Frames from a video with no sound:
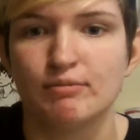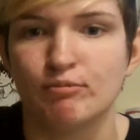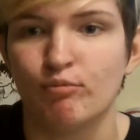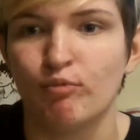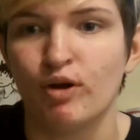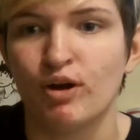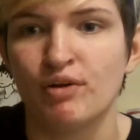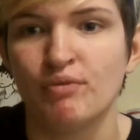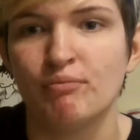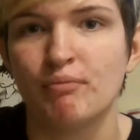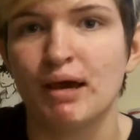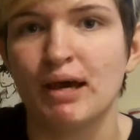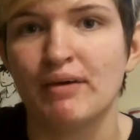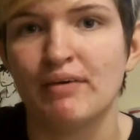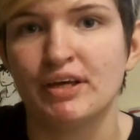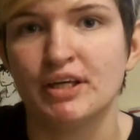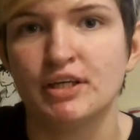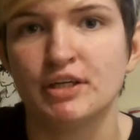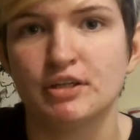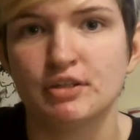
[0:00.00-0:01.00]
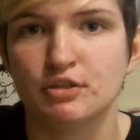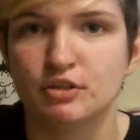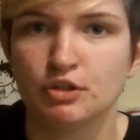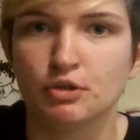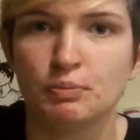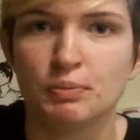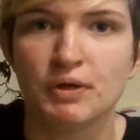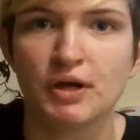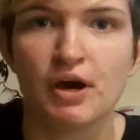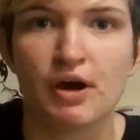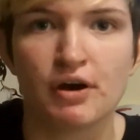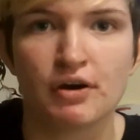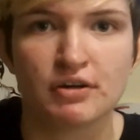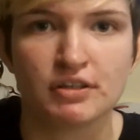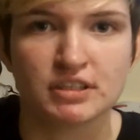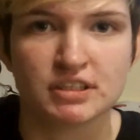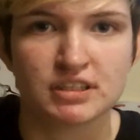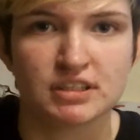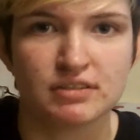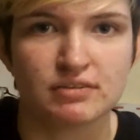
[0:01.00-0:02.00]
one of my like
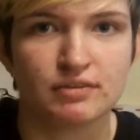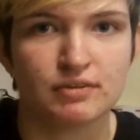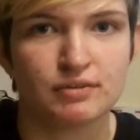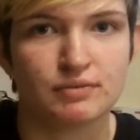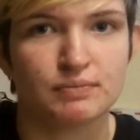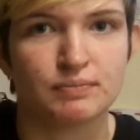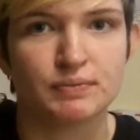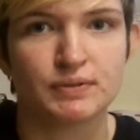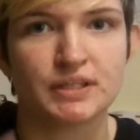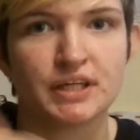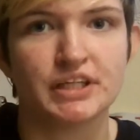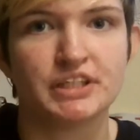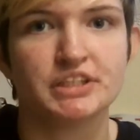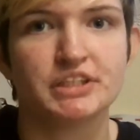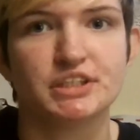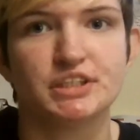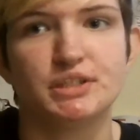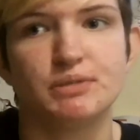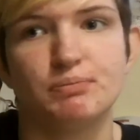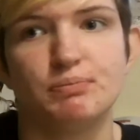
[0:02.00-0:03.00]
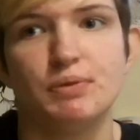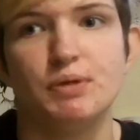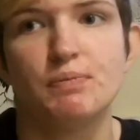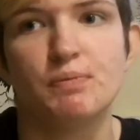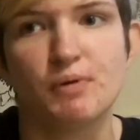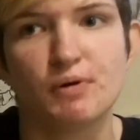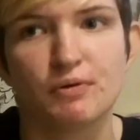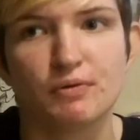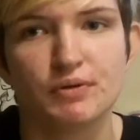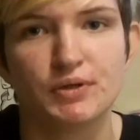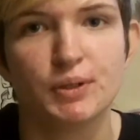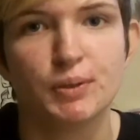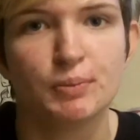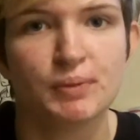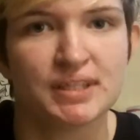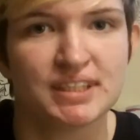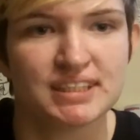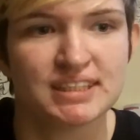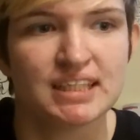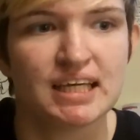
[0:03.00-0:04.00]
QPRs or relationship people,
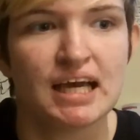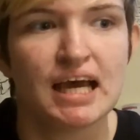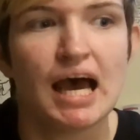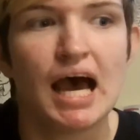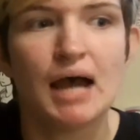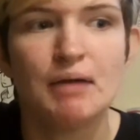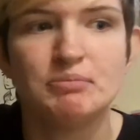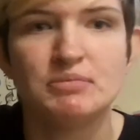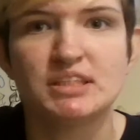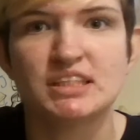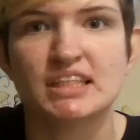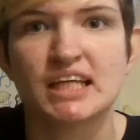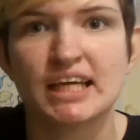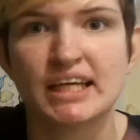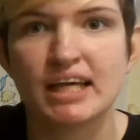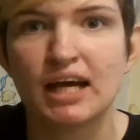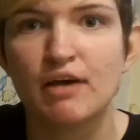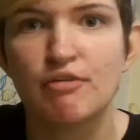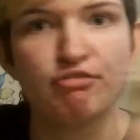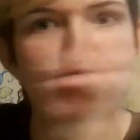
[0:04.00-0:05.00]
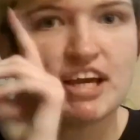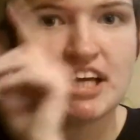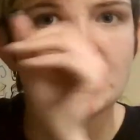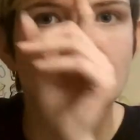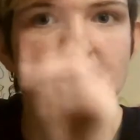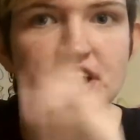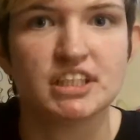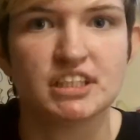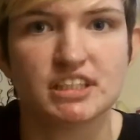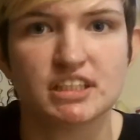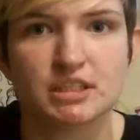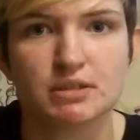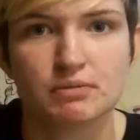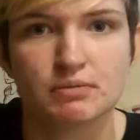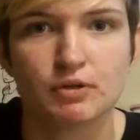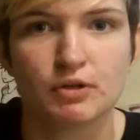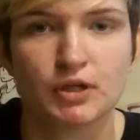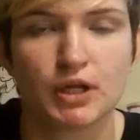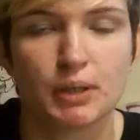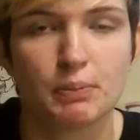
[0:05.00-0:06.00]
humans, I'm just like affections
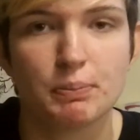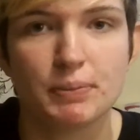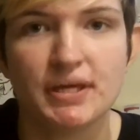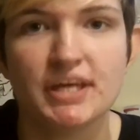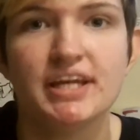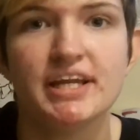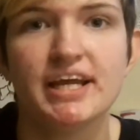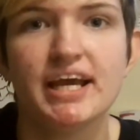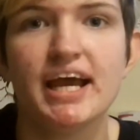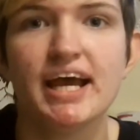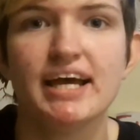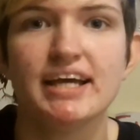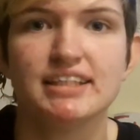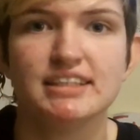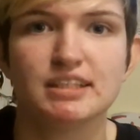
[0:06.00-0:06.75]
or like PDA.